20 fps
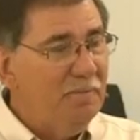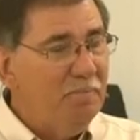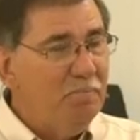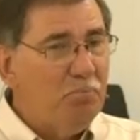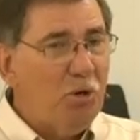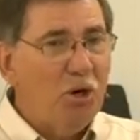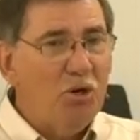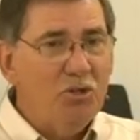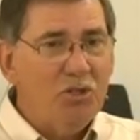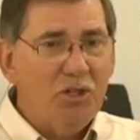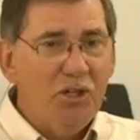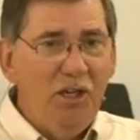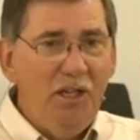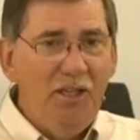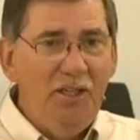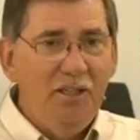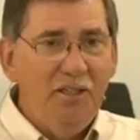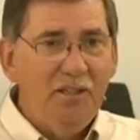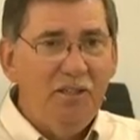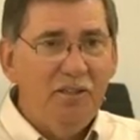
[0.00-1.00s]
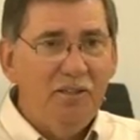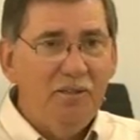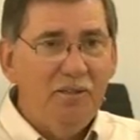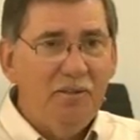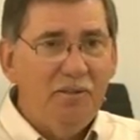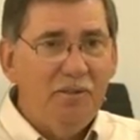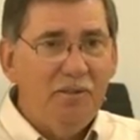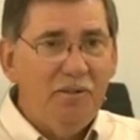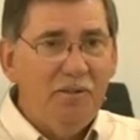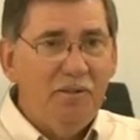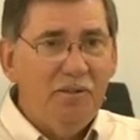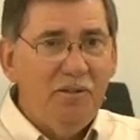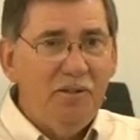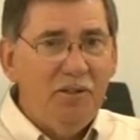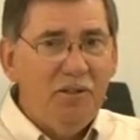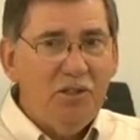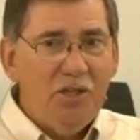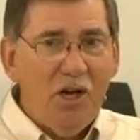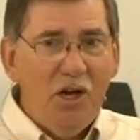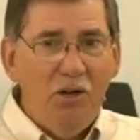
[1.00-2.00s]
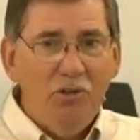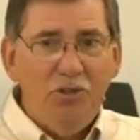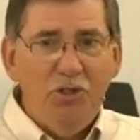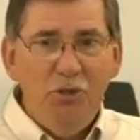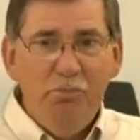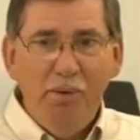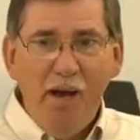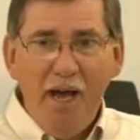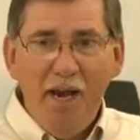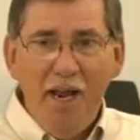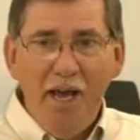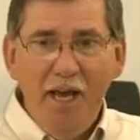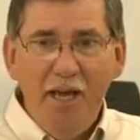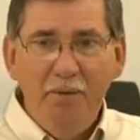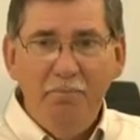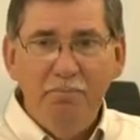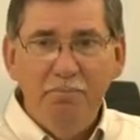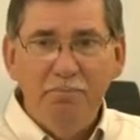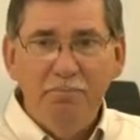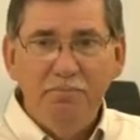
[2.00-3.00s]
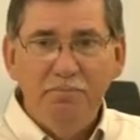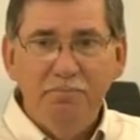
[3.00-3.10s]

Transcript: personally, called you by name.